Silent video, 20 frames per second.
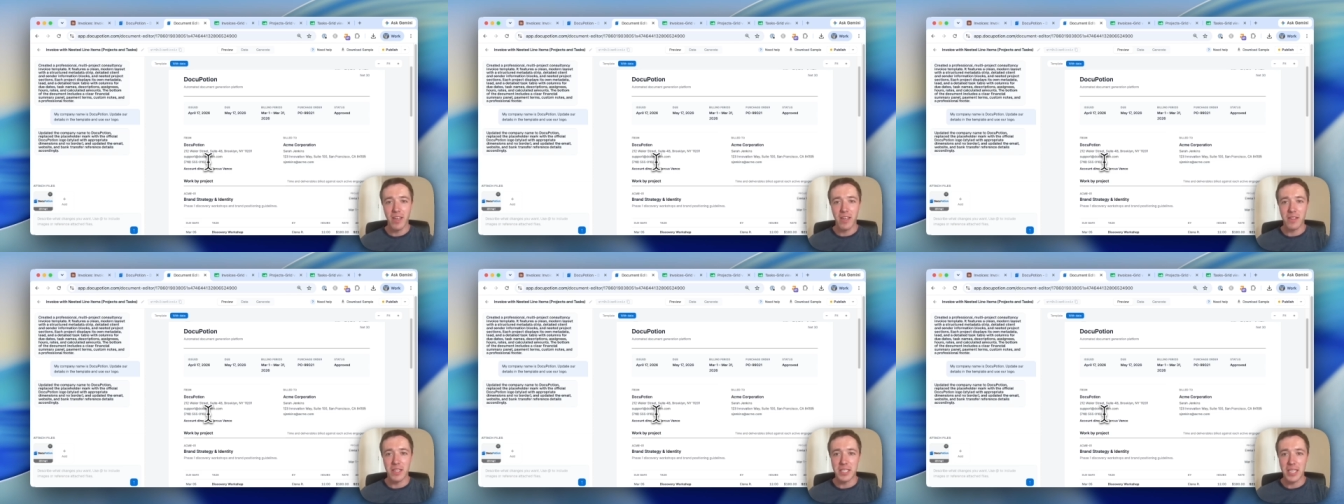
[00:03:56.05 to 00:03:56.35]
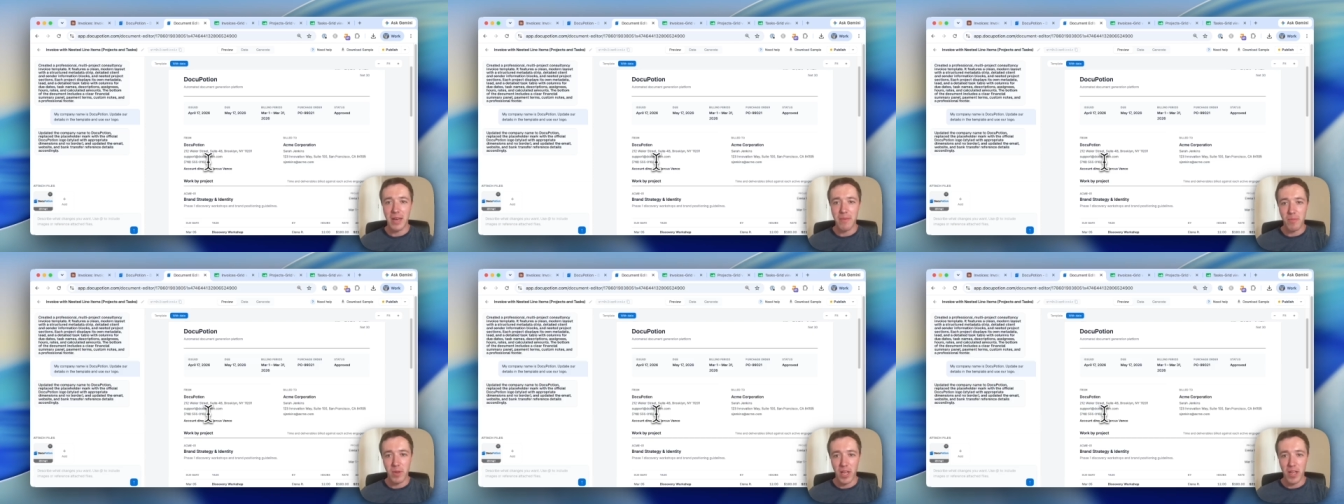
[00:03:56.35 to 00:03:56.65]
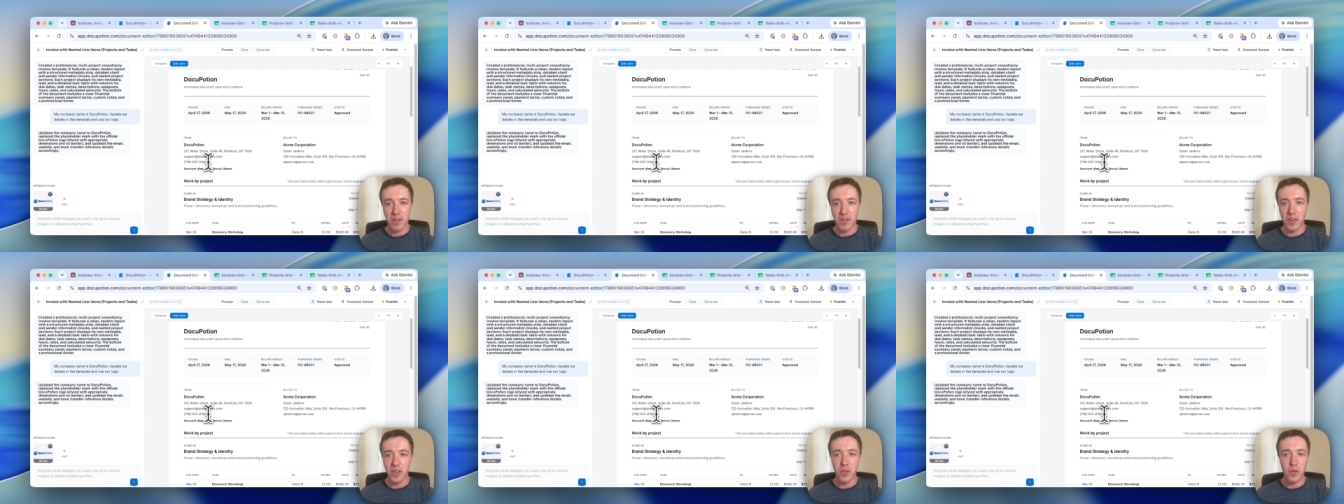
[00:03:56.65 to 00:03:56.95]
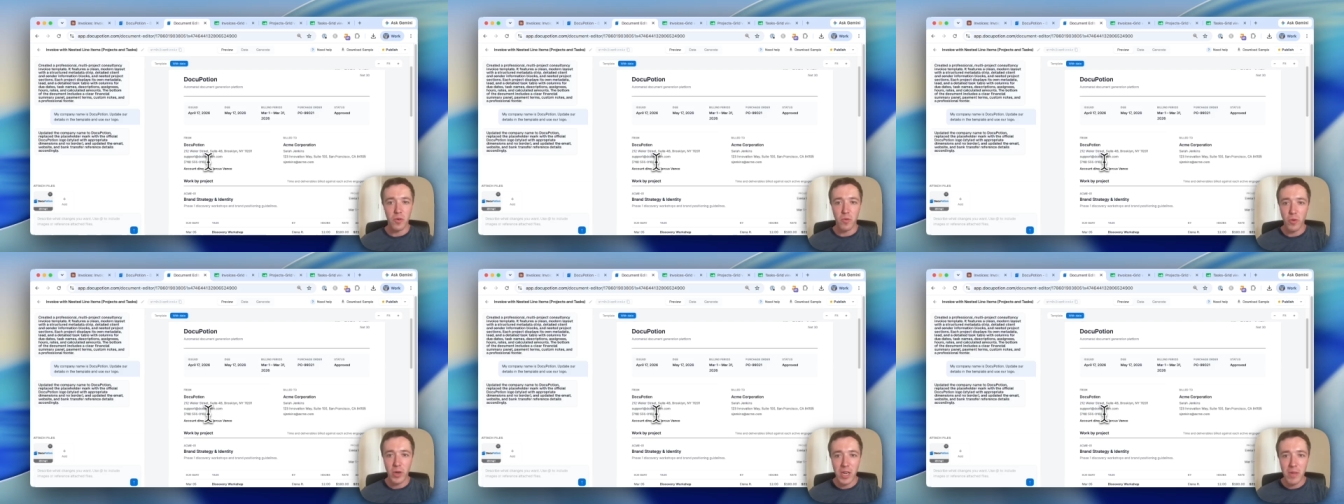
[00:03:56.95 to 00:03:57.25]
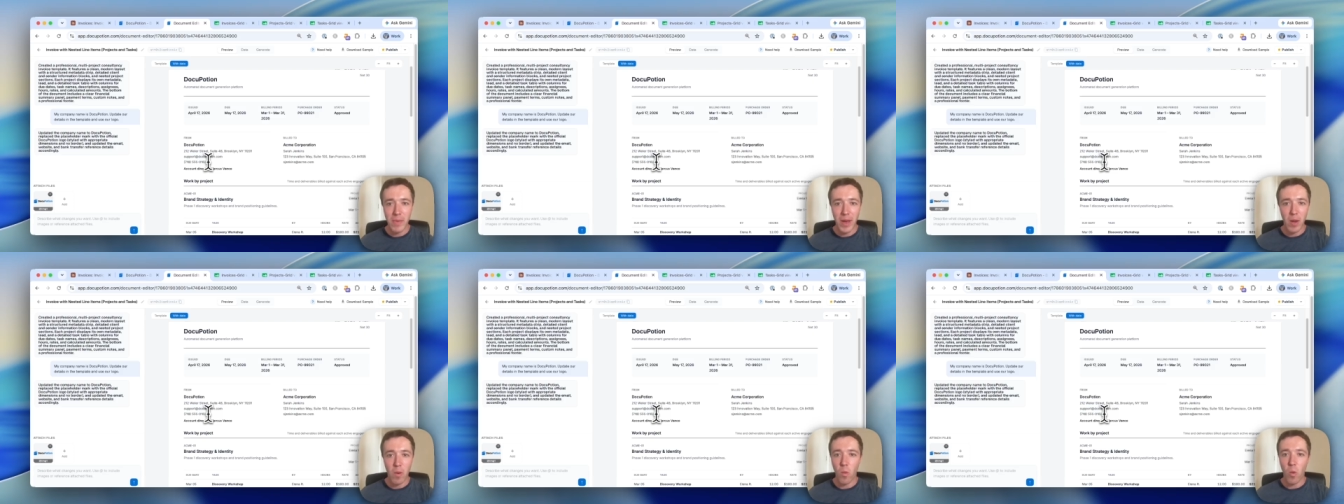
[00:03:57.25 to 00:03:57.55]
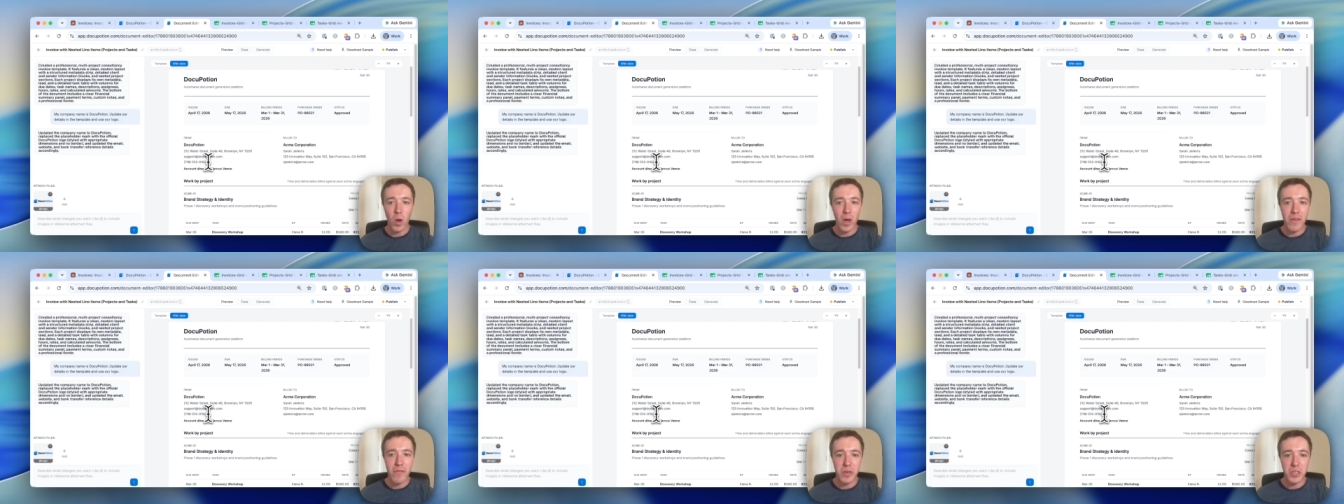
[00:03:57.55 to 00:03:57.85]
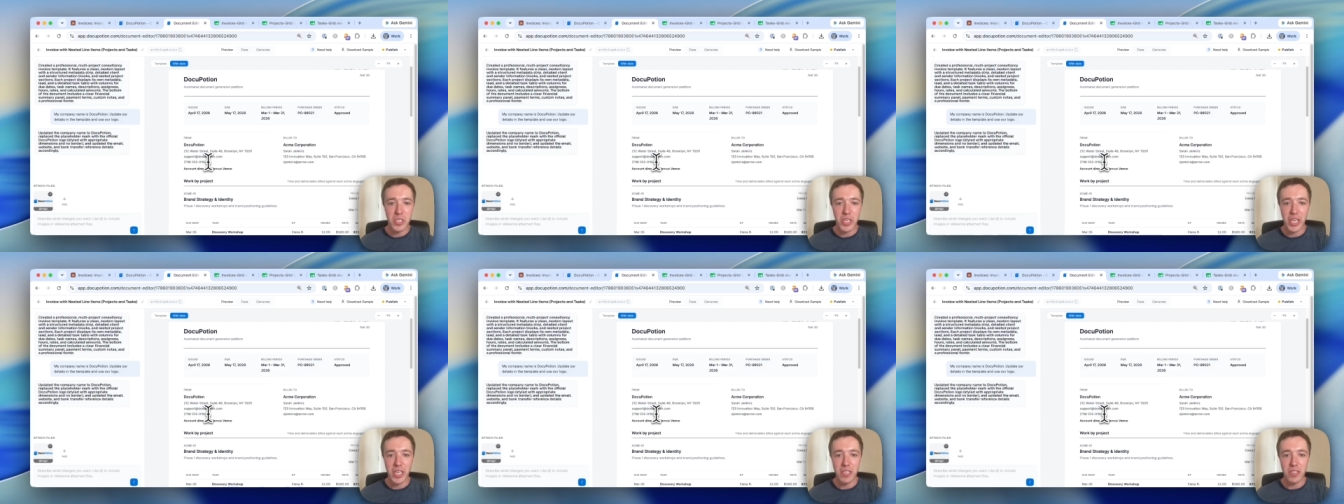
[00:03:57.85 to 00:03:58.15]
the template and you can really make whatever
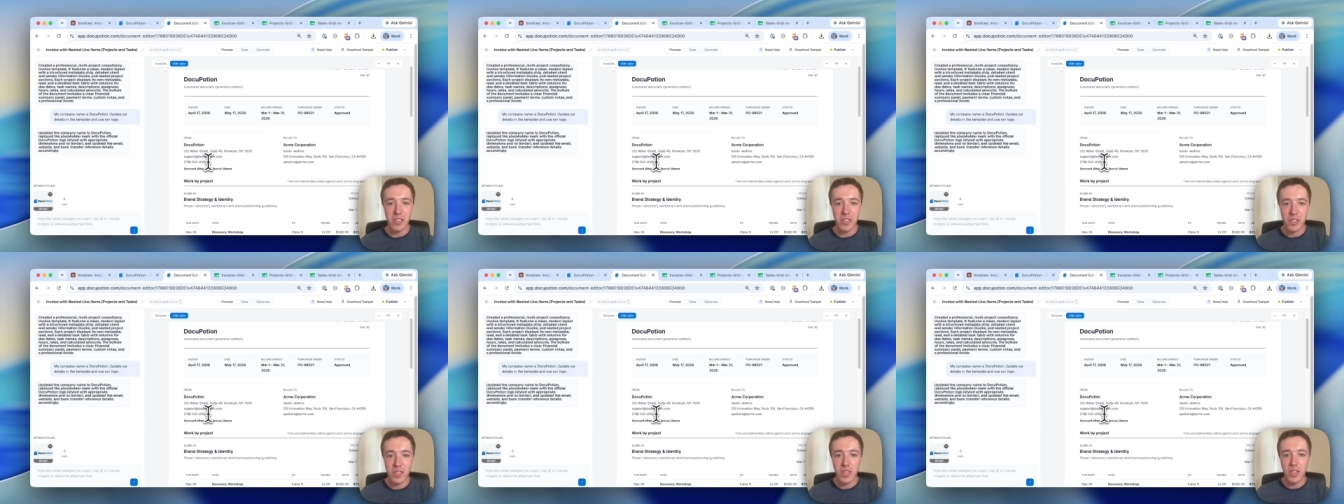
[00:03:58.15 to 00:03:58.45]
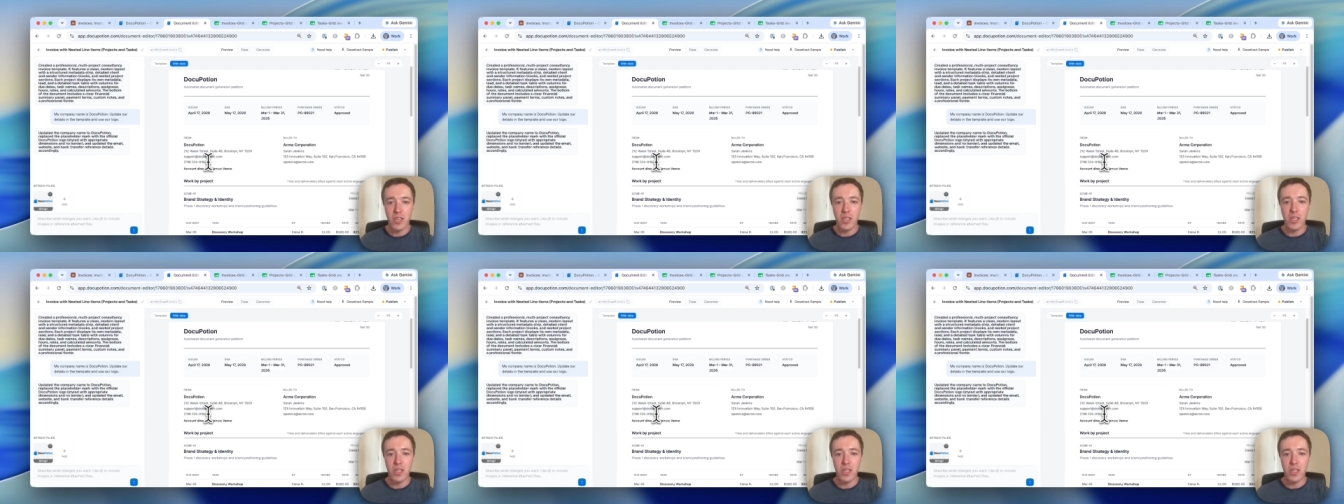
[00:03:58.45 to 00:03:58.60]
changes